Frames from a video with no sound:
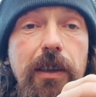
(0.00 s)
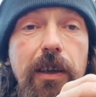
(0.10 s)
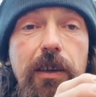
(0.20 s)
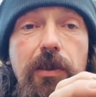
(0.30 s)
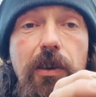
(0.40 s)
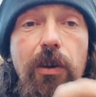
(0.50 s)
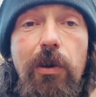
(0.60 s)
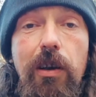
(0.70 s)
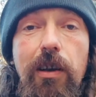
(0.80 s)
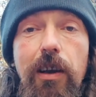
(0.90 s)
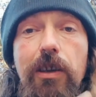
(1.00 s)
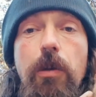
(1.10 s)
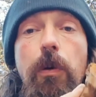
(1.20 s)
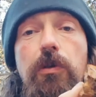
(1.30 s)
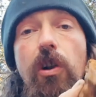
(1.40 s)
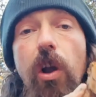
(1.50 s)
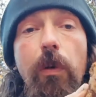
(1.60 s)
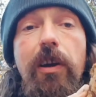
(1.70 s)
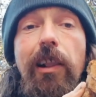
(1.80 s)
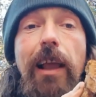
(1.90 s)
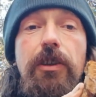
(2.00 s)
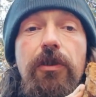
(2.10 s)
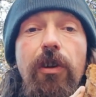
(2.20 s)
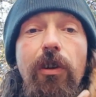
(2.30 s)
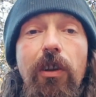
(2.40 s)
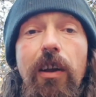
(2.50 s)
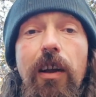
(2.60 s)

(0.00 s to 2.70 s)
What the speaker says: years ago. It's supposed to lower cholesterol.